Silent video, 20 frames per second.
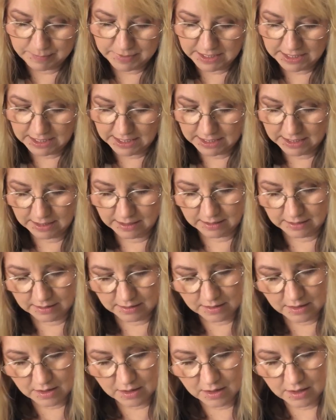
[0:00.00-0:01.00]
pink.
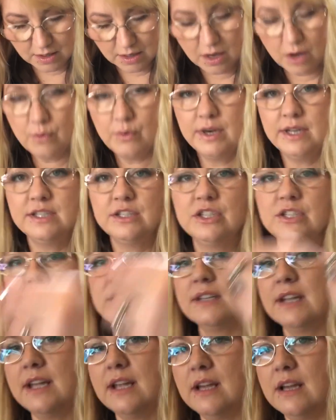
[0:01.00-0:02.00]
I want it's
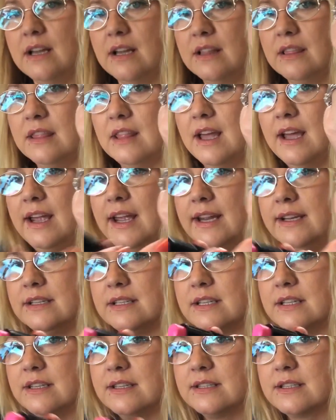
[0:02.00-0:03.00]
just like a
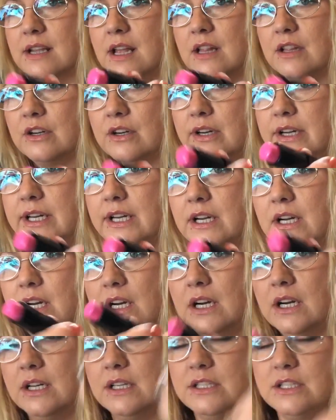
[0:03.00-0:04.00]
light, this color
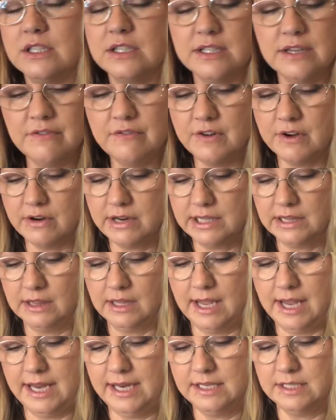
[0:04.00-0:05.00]
here, just a very
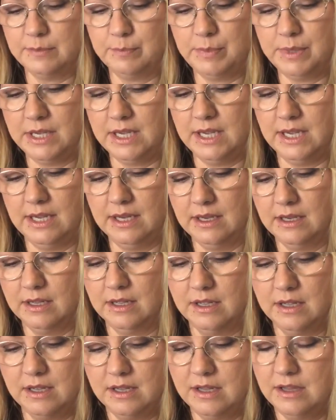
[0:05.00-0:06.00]
light pink.
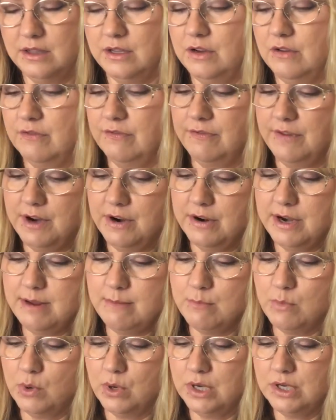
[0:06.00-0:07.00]
They're very
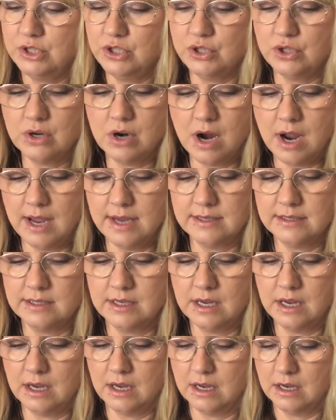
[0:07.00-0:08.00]

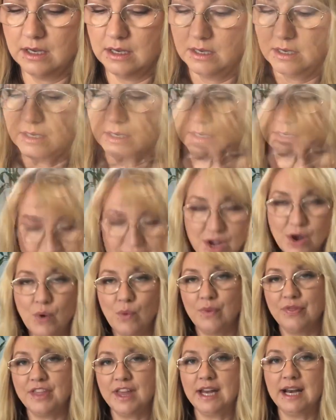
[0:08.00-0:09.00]
moisturizing.
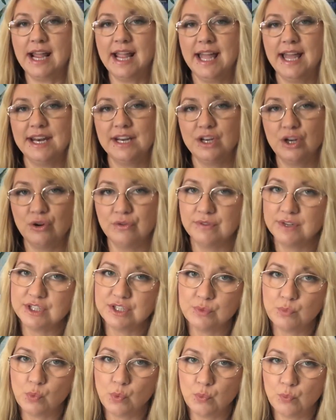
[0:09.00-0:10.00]
So then I headed over
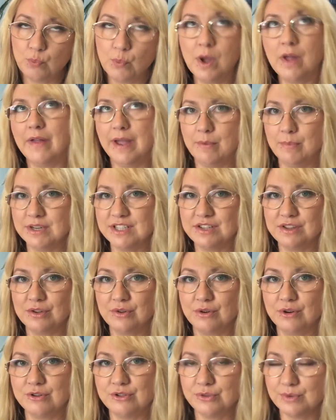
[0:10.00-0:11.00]
to, well, I went to the
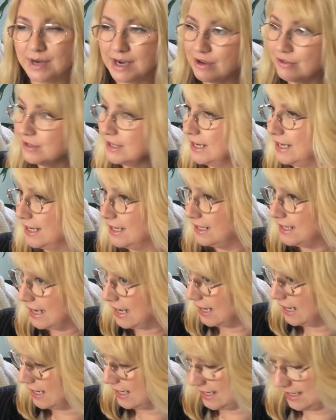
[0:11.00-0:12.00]
grocery outlet
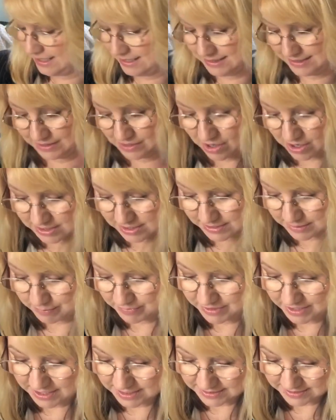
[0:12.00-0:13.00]
and got some
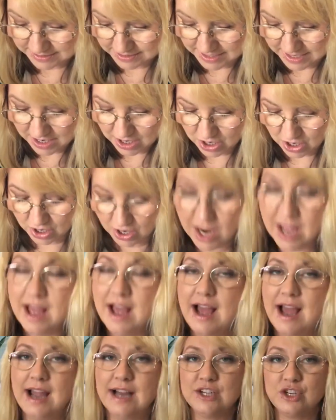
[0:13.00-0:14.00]
things there.
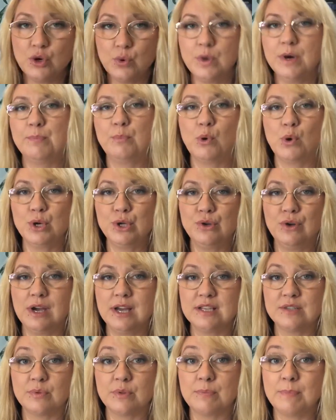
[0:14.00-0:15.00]
I don't want to bore you
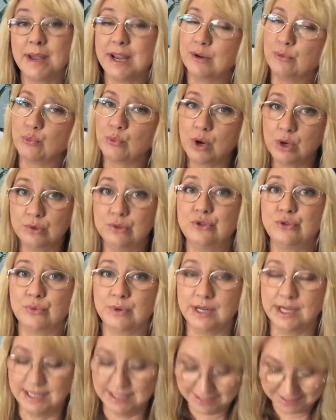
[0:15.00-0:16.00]
guys with my
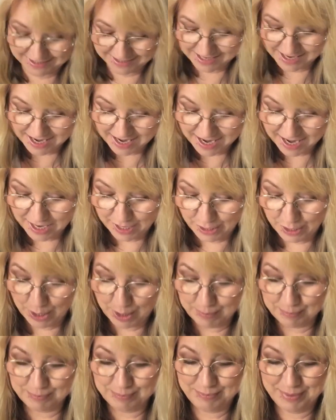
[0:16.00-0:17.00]
groceries,
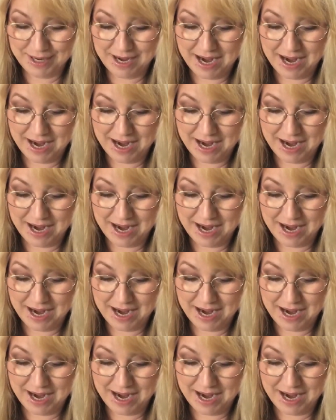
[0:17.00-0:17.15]
um, but